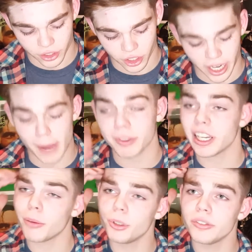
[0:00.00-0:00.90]
Judd
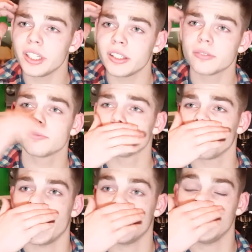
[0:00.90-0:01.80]
Apatow movie.
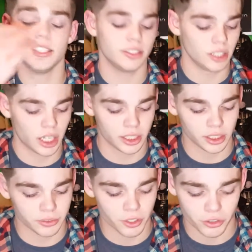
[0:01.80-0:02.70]
And he
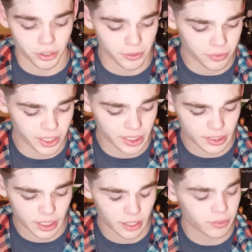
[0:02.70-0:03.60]
delivers really funny
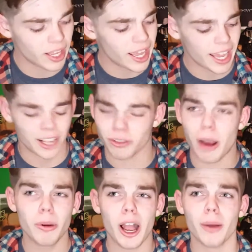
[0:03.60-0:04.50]
stuff. And
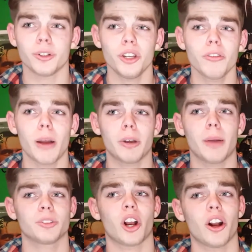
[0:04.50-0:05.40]
good
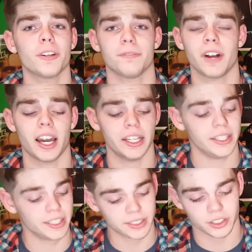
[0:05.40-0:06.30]
rom-coms are hard to find,
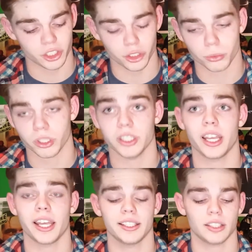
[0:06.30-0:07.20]
and this is a good one.
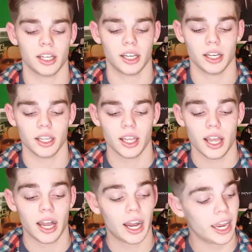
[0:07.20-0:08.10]
And
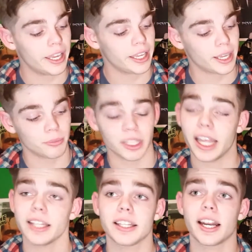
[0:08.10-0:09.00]
I am
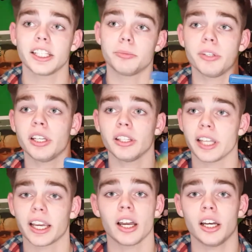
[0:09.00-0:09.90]
glad that I spent
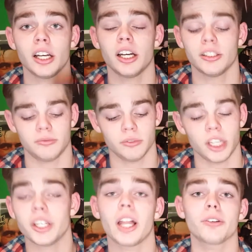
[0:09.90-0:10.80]
like
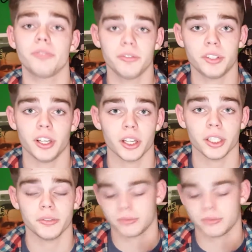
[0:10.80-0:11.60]
$1.50 on it.